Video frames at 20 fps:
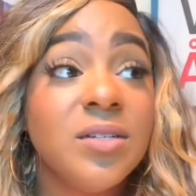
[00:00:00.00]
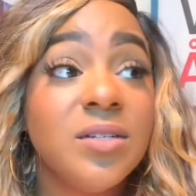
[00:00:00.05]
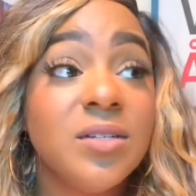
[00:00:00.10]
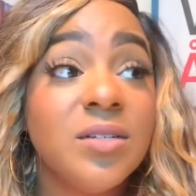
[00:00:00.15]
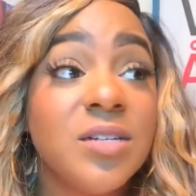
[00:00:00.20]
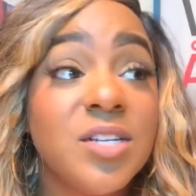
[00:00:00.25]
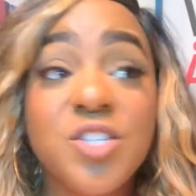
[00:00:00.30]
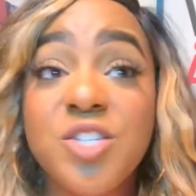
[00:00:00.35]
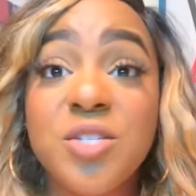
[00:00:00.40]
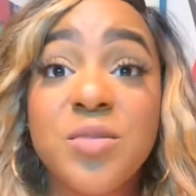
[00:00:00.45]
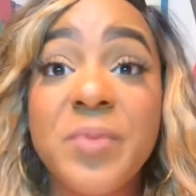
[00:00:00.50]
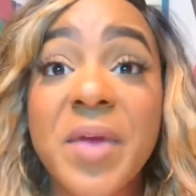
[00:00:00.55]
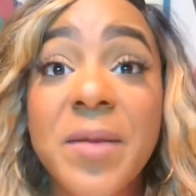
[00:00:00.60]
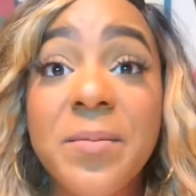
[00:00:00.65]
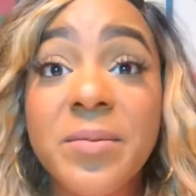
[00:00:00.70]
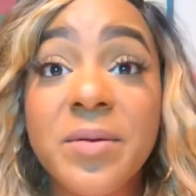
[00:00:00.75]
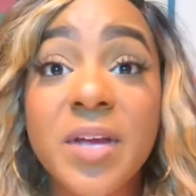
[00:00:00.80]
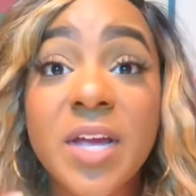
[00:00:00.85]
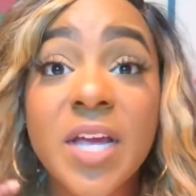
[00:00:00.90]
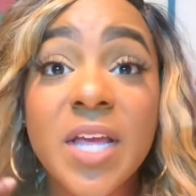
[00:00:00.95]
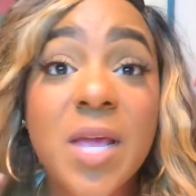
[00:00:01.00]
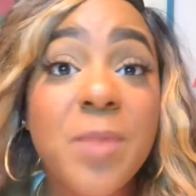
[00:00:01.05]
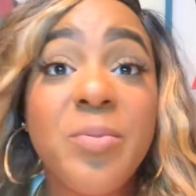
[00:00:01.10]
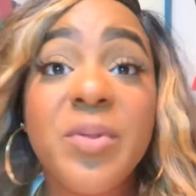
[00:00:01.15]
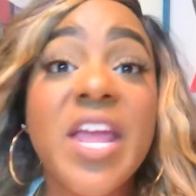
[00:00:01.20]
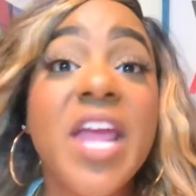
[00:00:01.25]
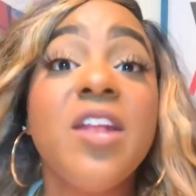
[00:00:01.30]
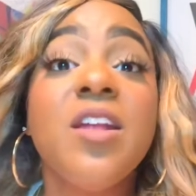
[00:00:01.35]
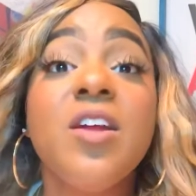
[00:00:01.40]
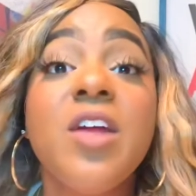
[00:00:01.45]
It's just paper. That
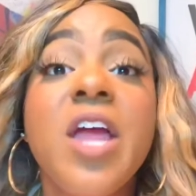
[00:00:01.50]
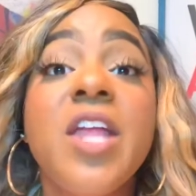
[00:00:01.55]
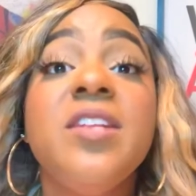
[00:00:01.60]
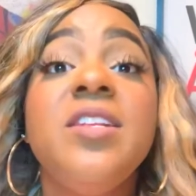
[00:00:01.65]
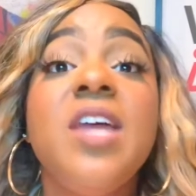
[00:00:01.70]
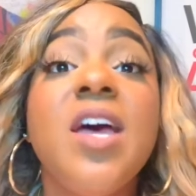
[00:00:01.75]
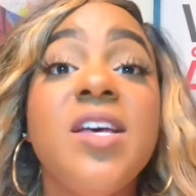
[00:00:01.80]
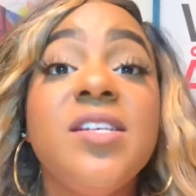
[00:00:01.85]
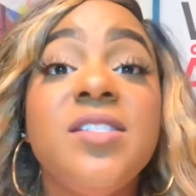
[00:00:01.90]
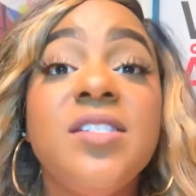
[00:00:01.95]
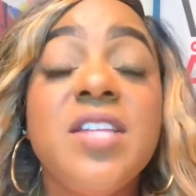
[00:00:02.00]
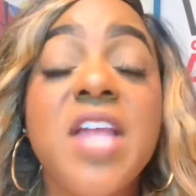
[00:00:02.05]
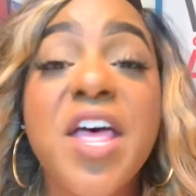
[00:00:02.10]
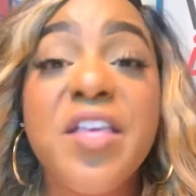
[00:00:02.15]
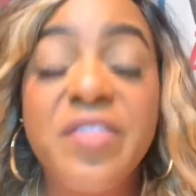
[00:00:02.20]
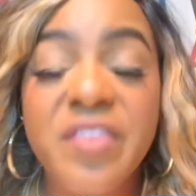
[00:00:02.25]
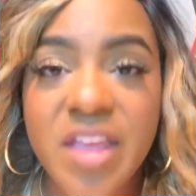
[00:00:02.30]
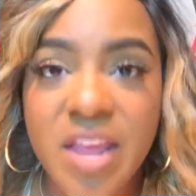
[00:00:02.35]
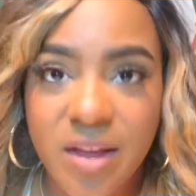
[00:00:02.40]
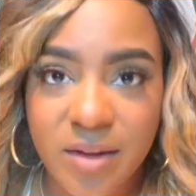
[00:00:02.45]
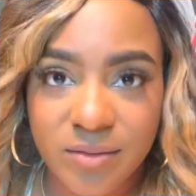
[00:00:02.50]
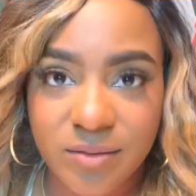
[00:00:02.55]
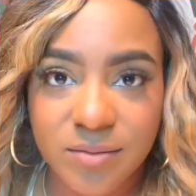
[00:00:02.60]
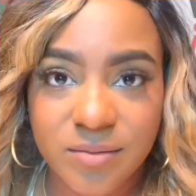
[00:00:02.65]
planner does nothing.